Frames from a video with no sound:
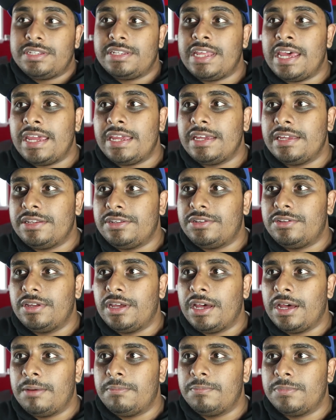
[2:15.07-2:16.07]
They
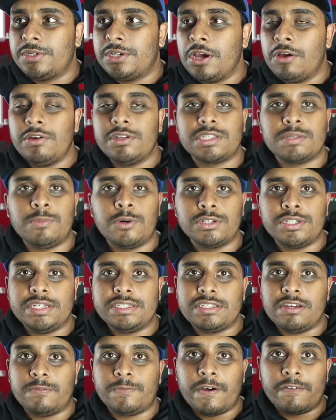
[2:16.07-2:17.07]
go into more
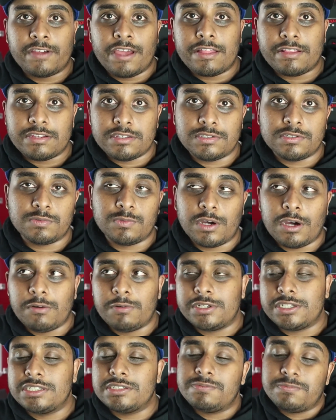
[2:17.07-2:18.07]
detail of other characters as well,
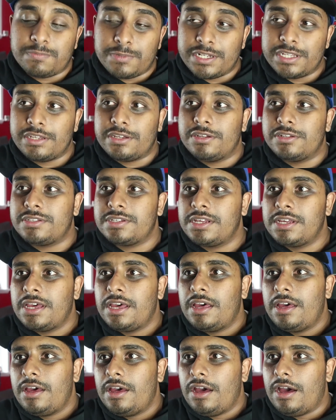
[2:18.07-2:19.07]
which is pretty good.
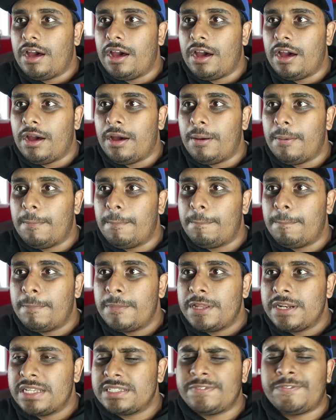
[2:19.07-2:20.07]

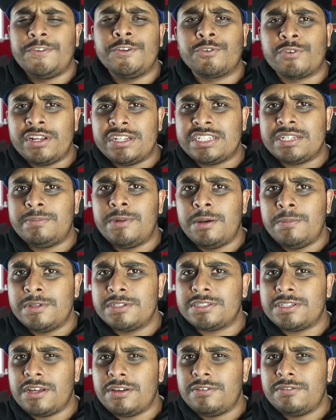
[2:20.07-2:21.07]
There's a few cringy
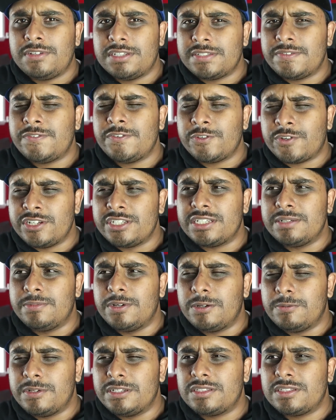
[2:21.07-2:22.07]
moments though. There's a few cringy
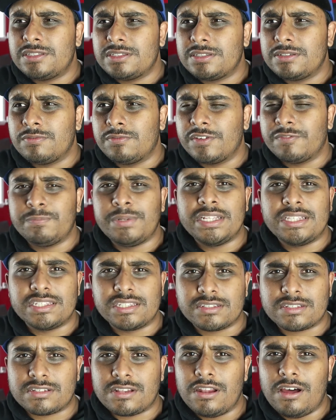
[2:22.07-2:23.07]
moments with
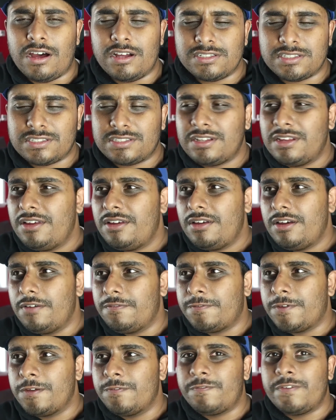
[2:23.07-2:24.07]
Peter's class. A
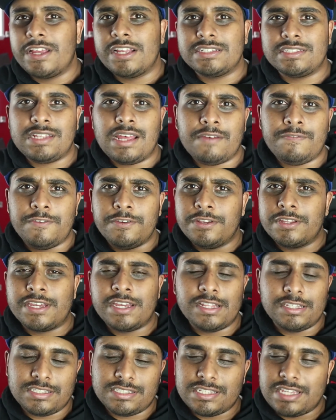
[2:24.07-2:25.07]
few things that a few of the
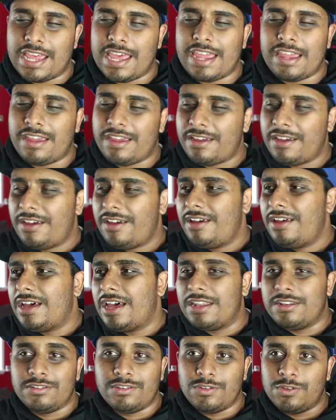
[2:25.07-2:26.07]
kids say
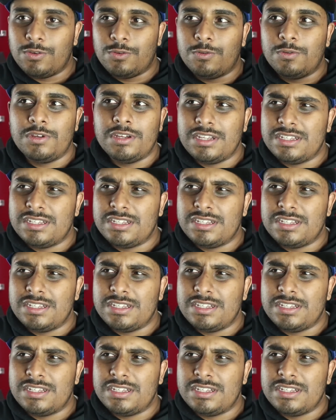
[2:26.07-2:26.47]
and do.